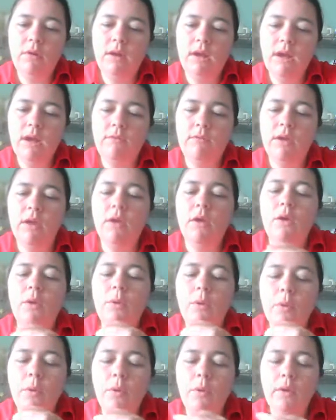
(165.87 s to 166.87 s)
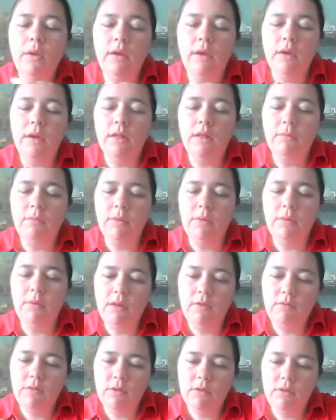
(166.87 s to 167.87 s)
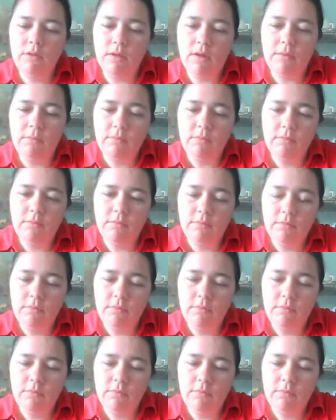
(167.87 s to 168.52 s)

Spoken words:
have it in the middle of your thumb,